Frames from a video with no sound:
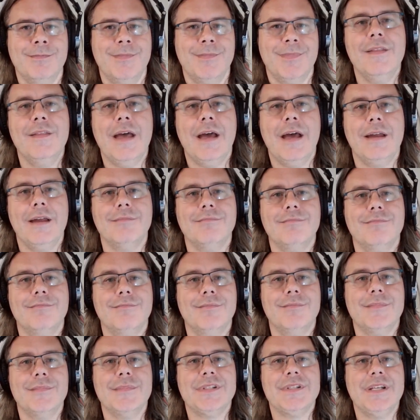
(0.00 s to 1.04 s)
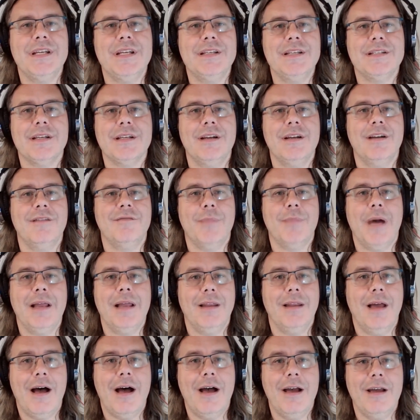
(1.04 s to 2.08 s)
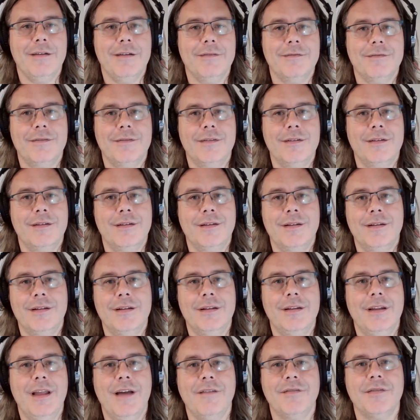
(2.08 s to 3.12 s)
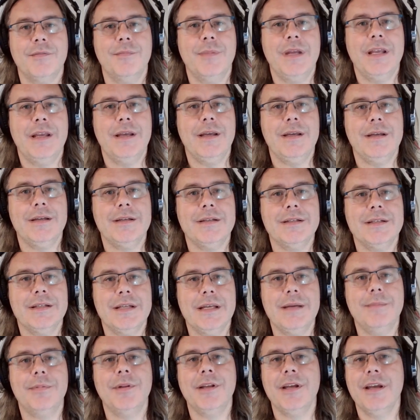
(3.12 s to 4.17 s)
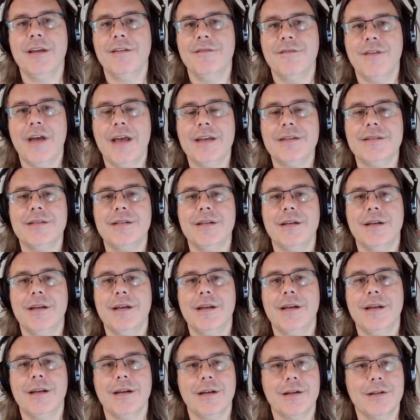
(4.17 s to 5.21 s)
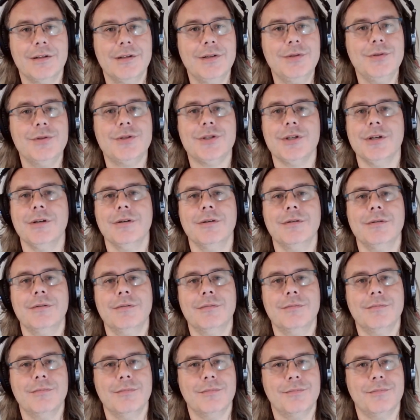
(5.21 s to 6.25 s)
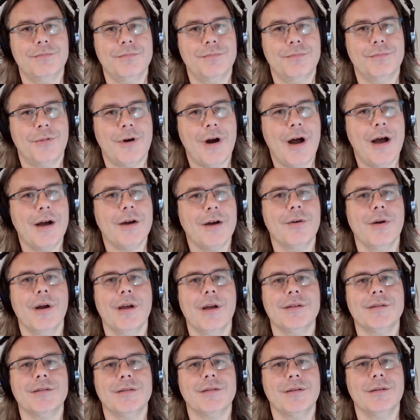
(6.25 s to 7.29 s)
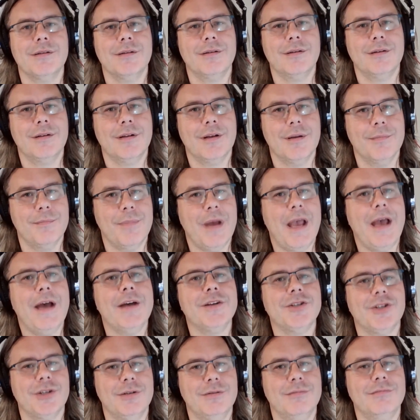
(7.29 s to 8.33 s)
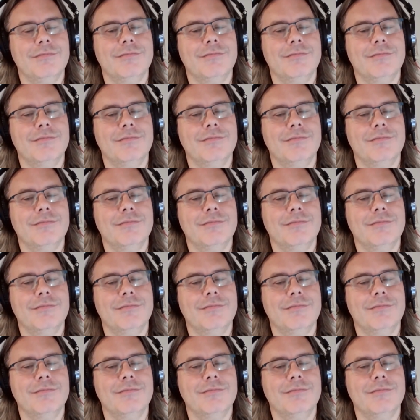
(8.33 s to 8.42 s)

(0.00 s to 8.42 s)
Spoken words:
That season of my life left me deeply invested in inclusion, progress, compassion.